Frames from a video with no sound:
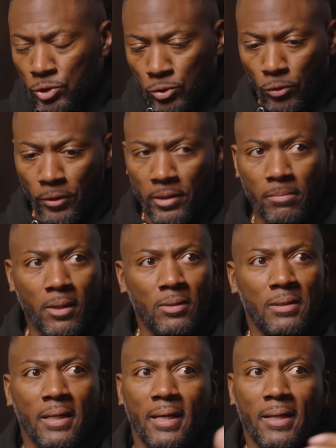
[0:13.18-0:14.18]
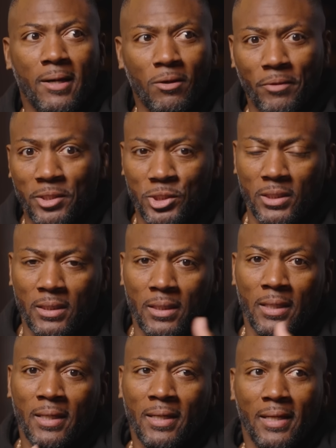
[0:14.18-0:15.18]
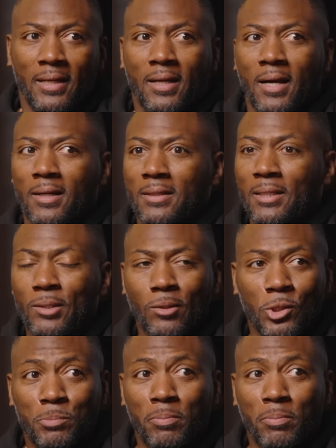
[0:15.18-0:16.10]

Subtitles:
story about that. Now Richie Incognito is